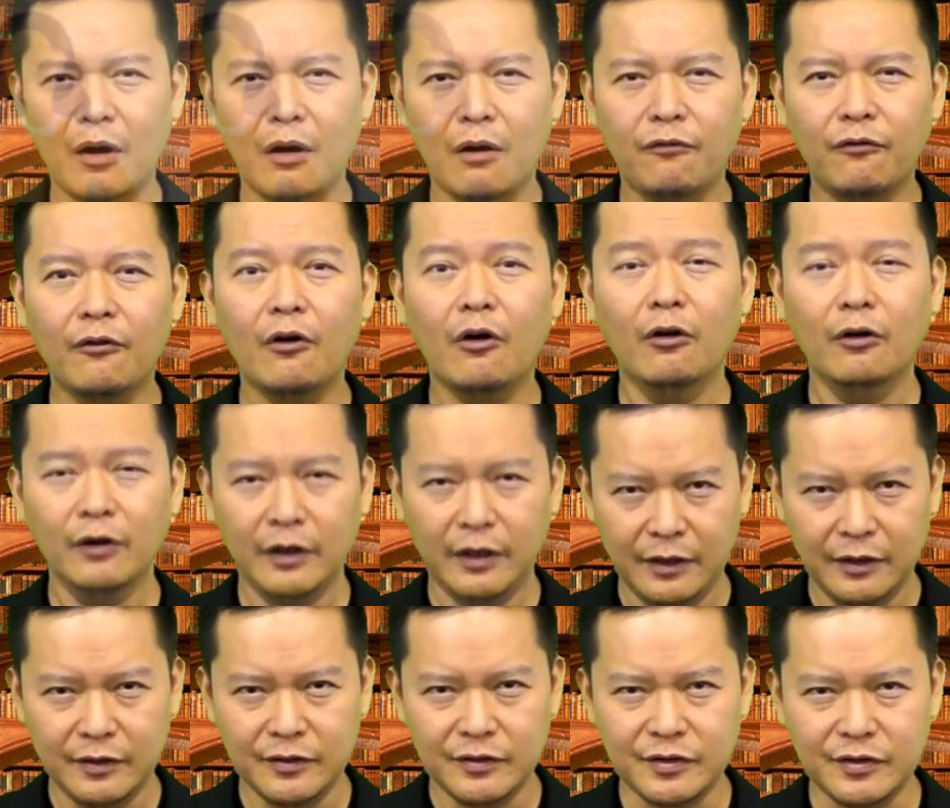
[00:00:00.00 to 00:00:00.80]
of
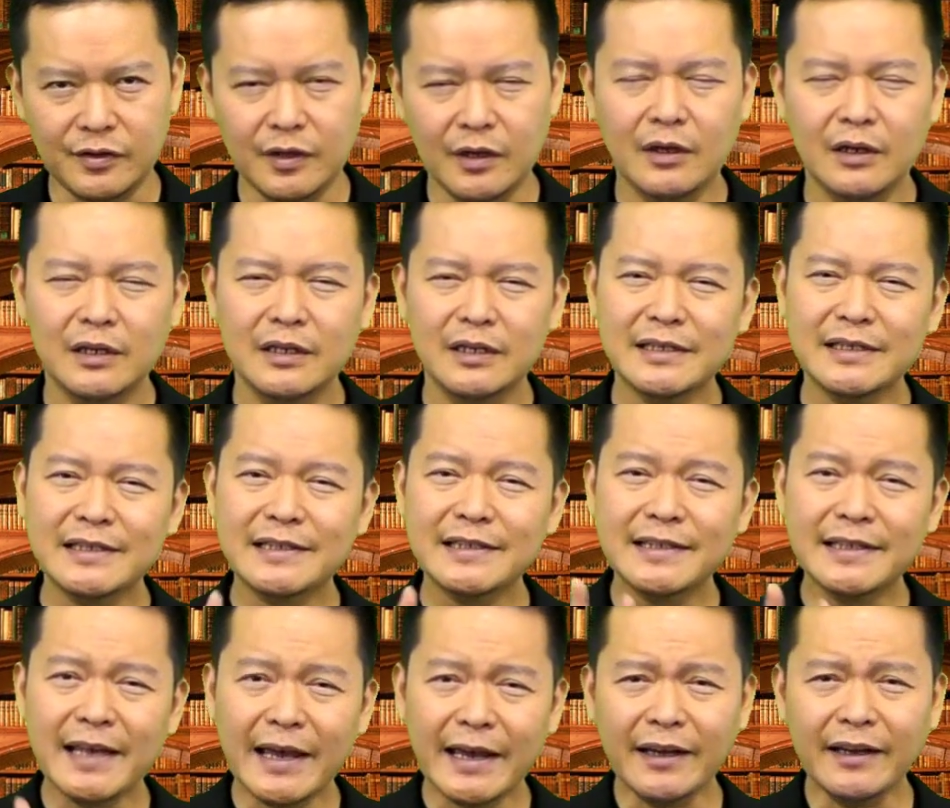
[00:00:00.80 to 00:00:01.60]
audience. The
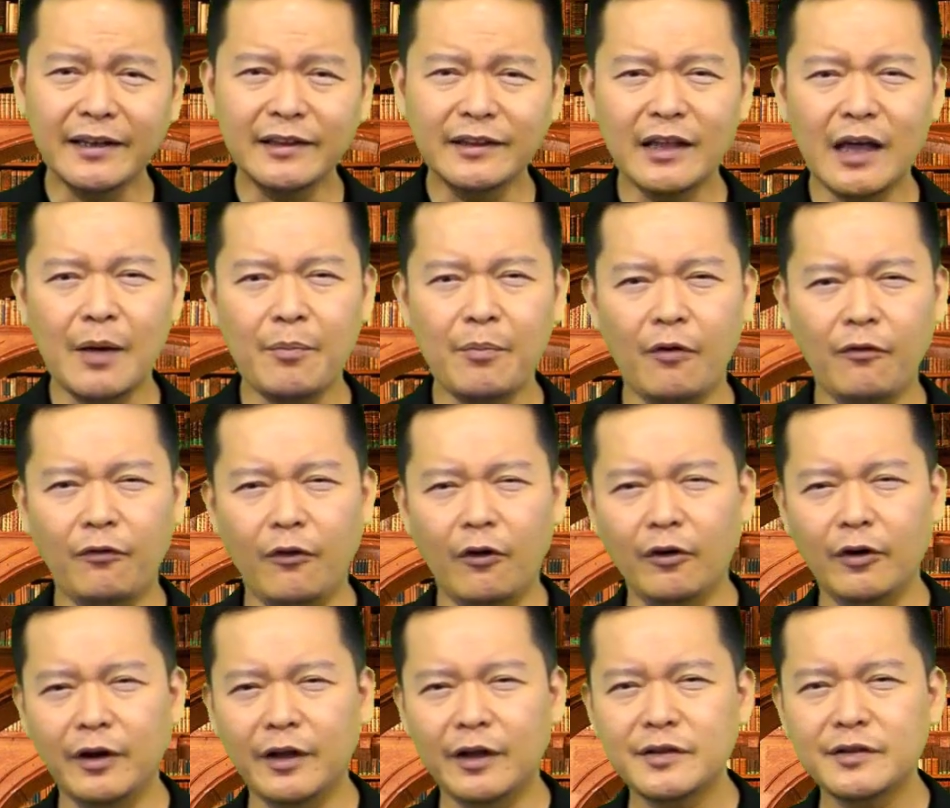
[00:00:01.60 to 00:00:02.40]
second type of
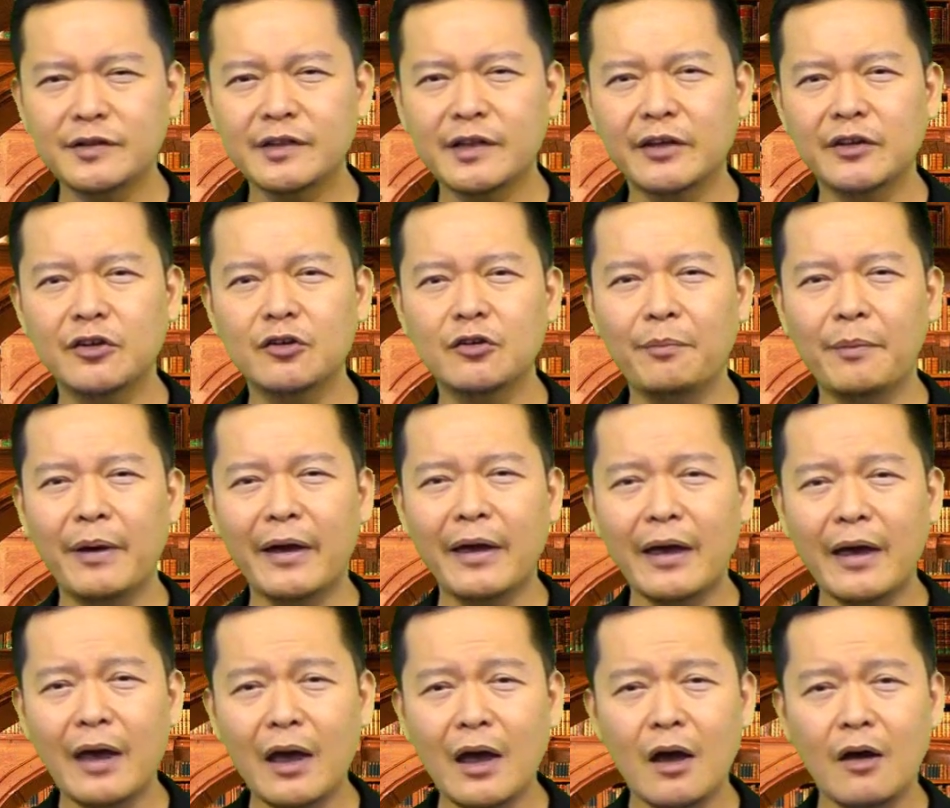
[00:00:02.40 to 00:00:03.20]
audience that you may
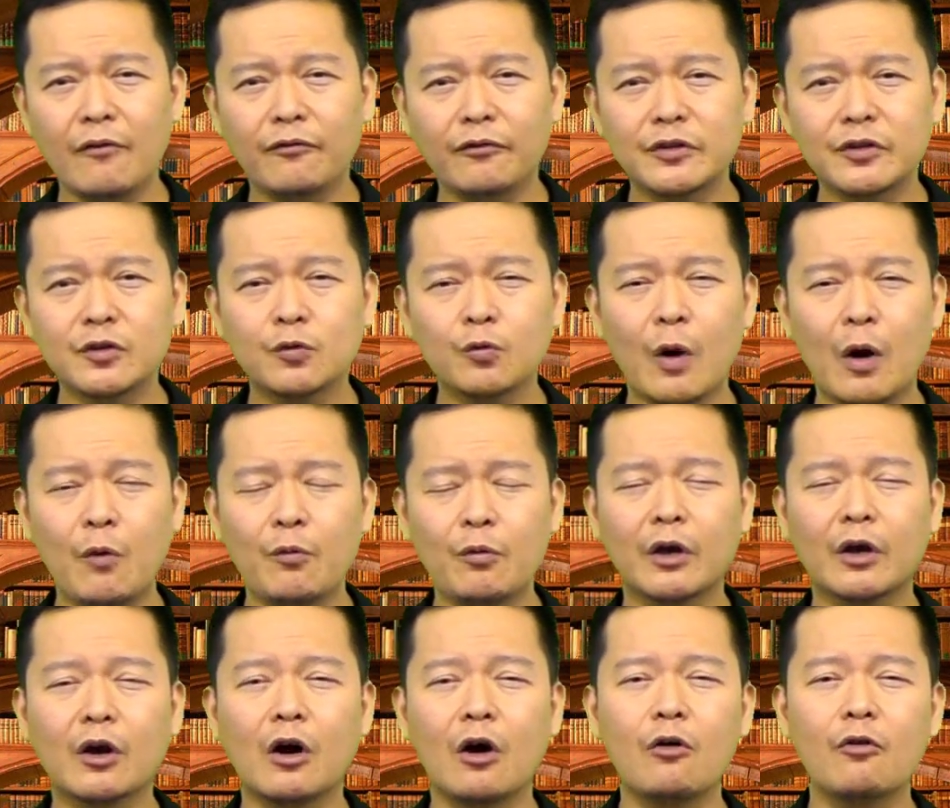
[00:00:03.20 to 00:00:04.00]
have is what
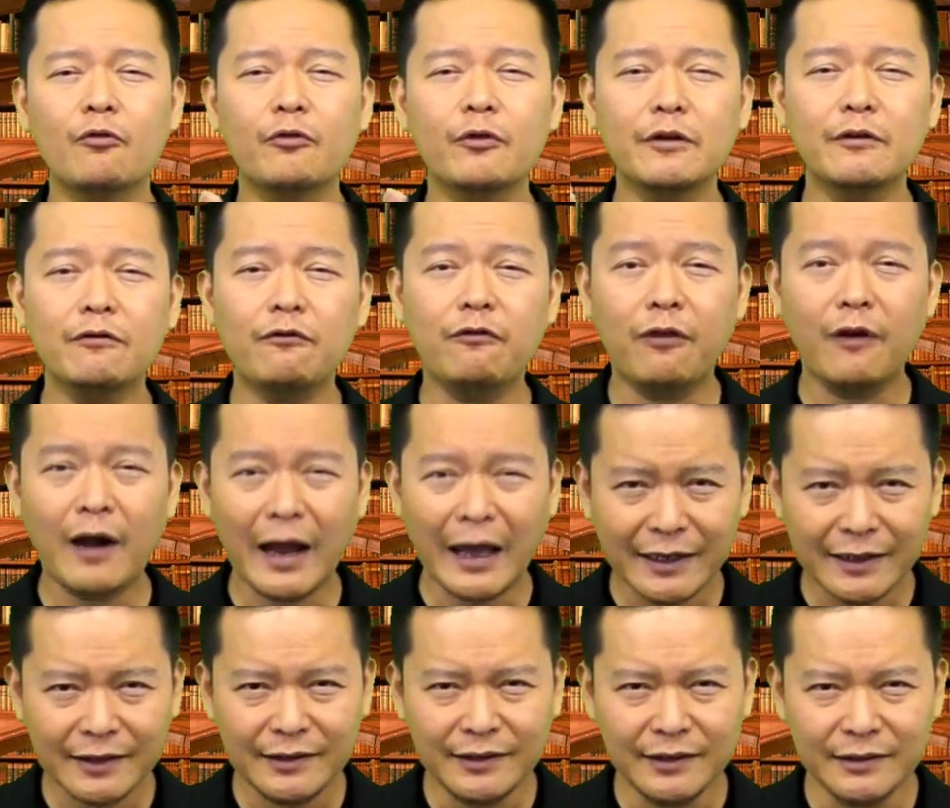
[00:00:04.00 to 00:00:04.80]
we call
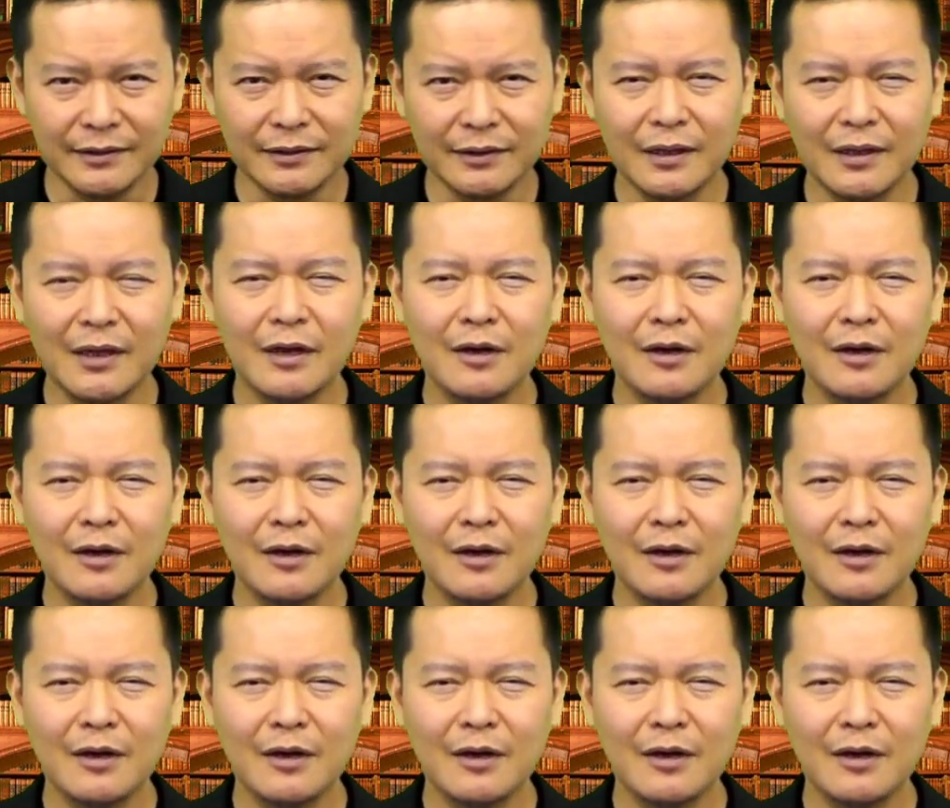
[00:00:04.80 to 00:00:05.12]
reflector.